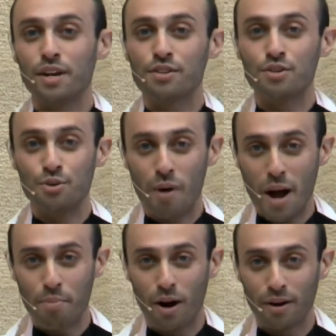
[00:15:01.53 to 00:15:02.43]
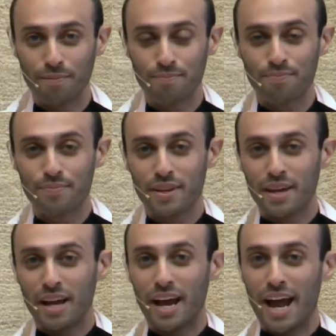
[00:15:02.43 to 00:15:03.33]
to do my part,
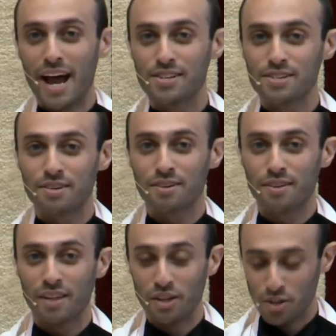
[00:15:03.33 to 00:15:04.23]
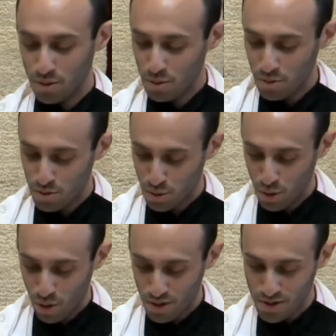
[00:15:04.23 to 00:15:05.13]
and I ask that you do
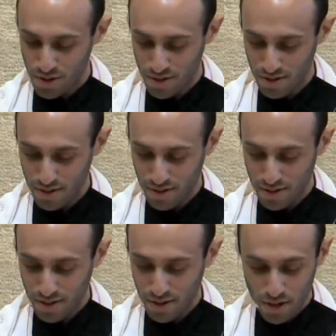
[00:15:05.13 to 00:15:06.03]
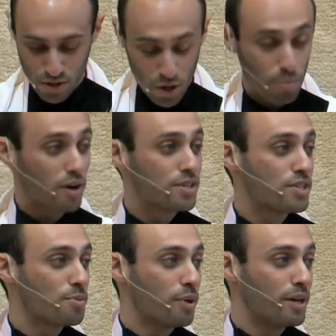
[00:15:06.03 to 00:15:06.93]
yours. So
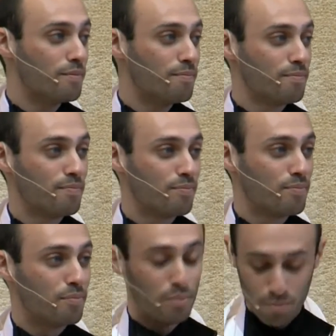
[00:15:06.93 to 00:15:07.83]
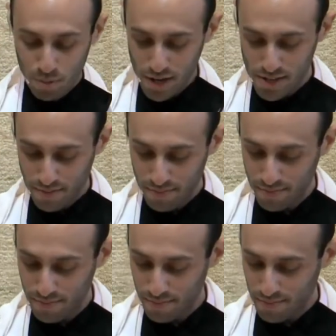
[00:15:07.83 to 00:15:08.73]
participate, be present,
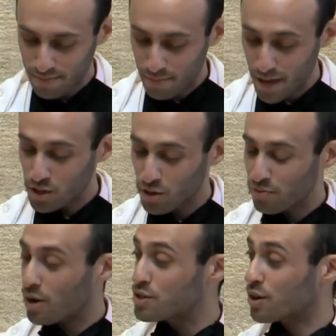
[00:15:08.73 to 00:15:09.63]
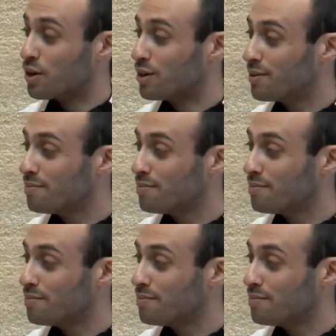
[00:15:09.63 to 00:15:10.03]
make your voice heard.